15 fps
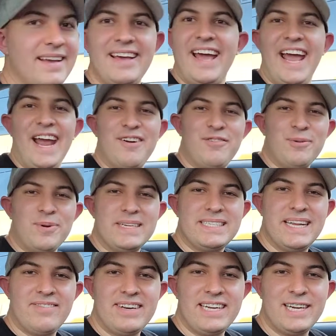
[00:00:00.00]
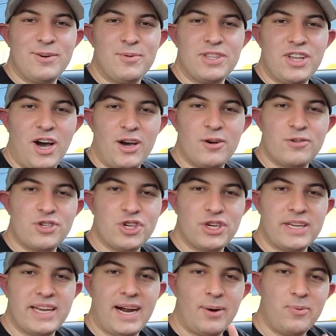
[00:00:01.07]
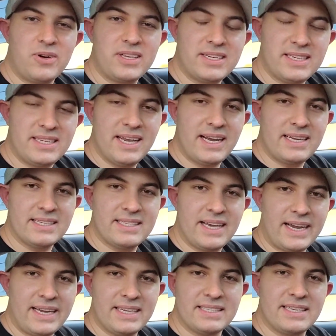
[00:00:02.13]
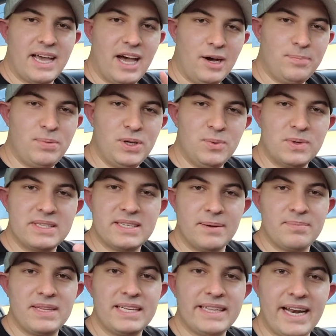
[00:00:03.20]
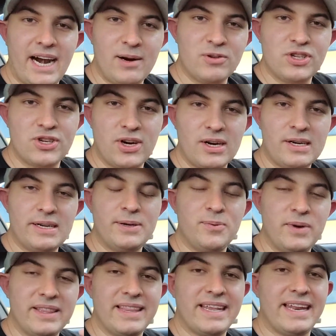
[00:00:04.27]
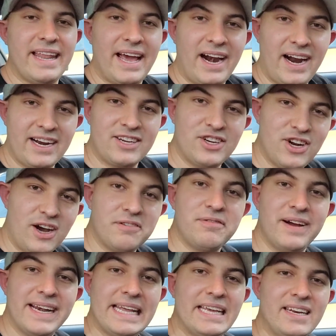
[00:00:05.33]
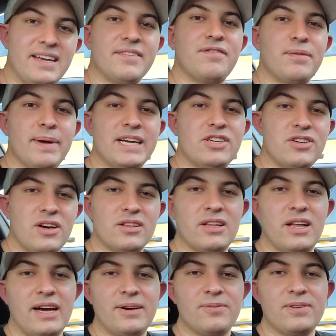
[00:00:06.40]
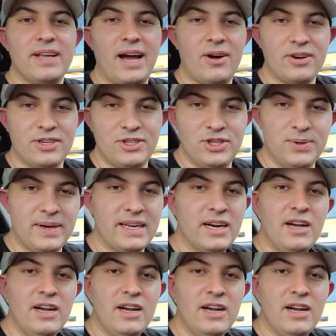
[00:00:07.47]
Hey everyone, Devin here with Auto Journey, and I wanted to take a second to help you with something that I was struggling with and that I could not find any information online with how to do it.